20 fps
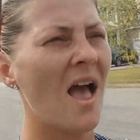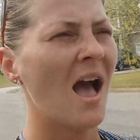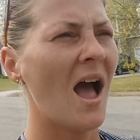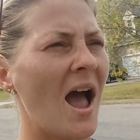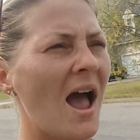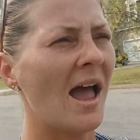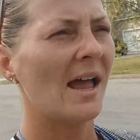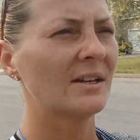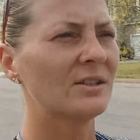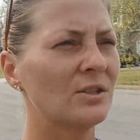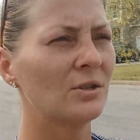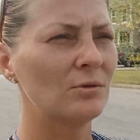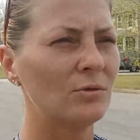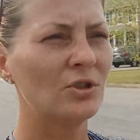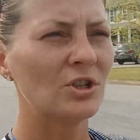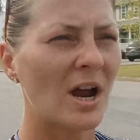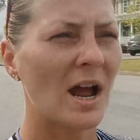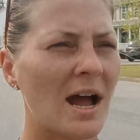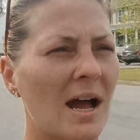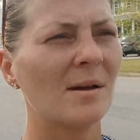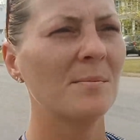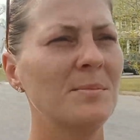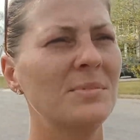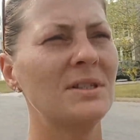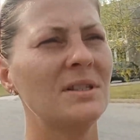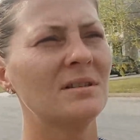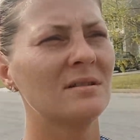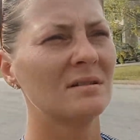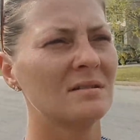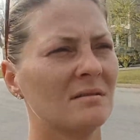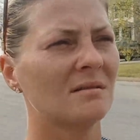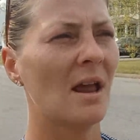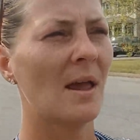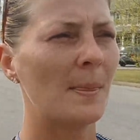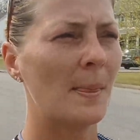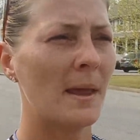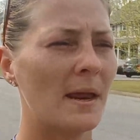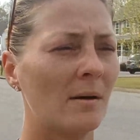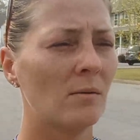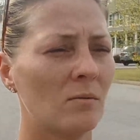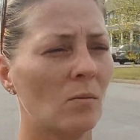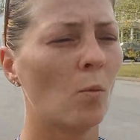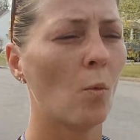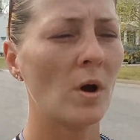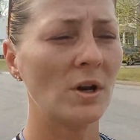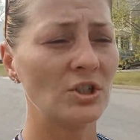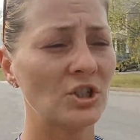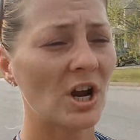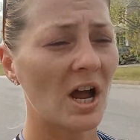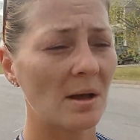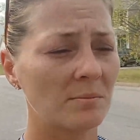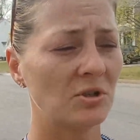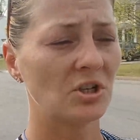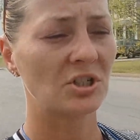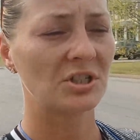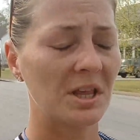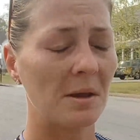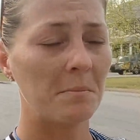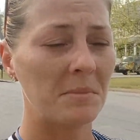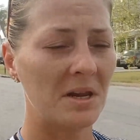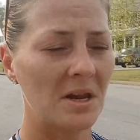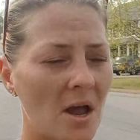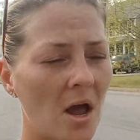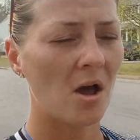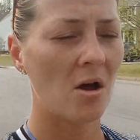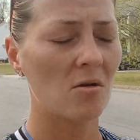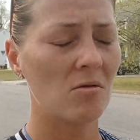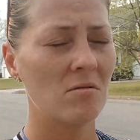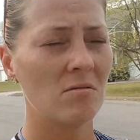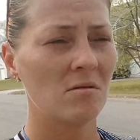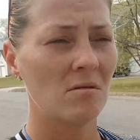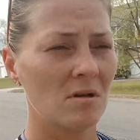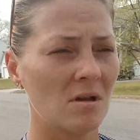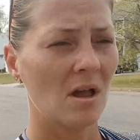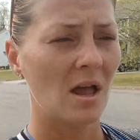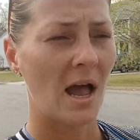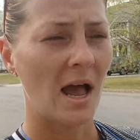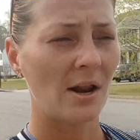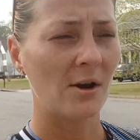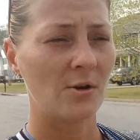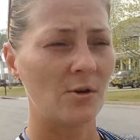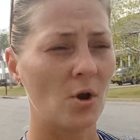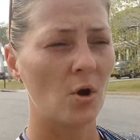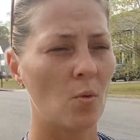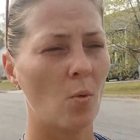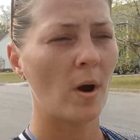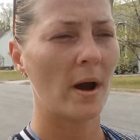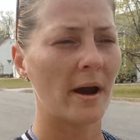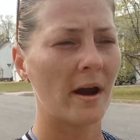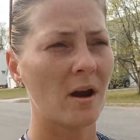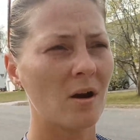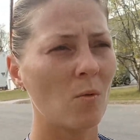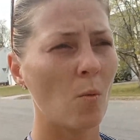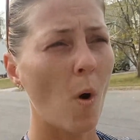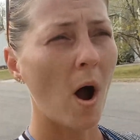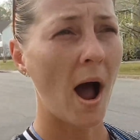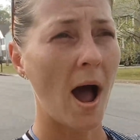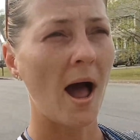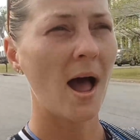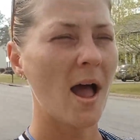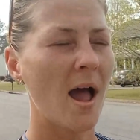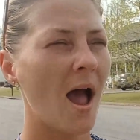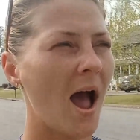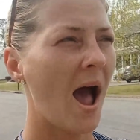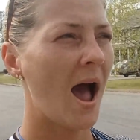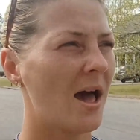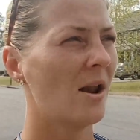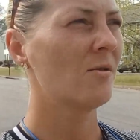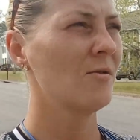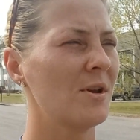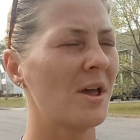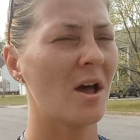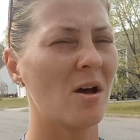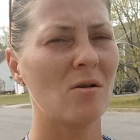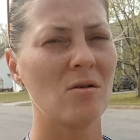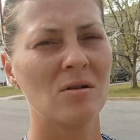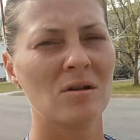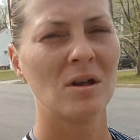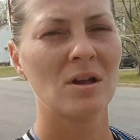I had 2 jobs, and then one job just let me go out of nowhere. Why? I don't know.